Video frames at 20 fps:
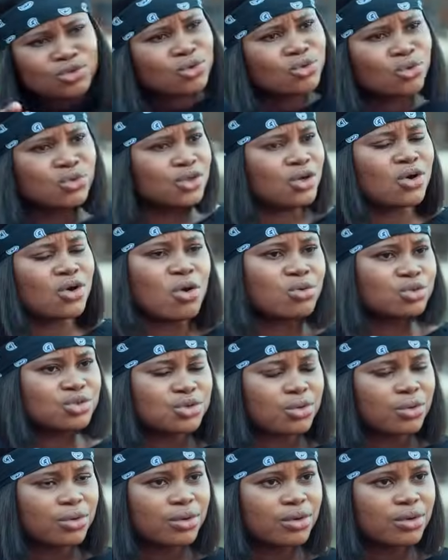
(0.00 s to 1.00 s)
you don't know the
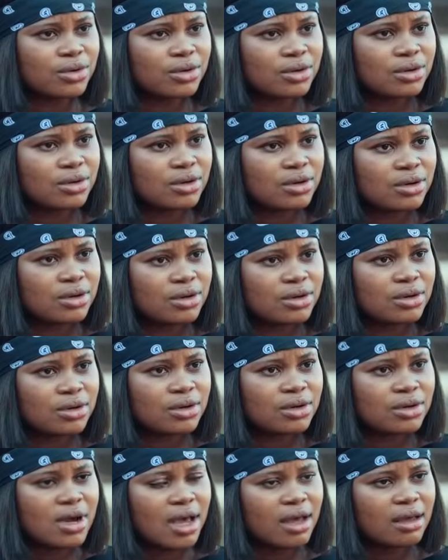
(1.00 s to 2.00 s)
culture?
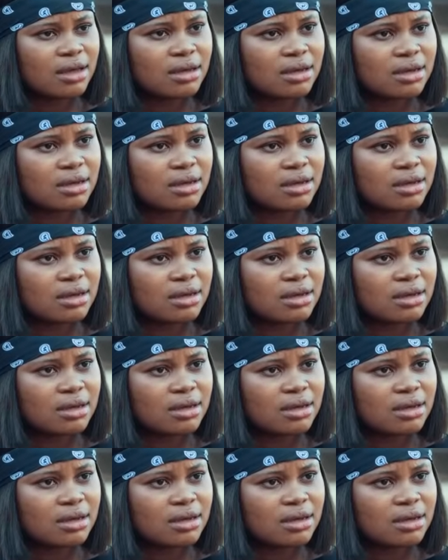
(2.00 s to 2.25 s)
Huh?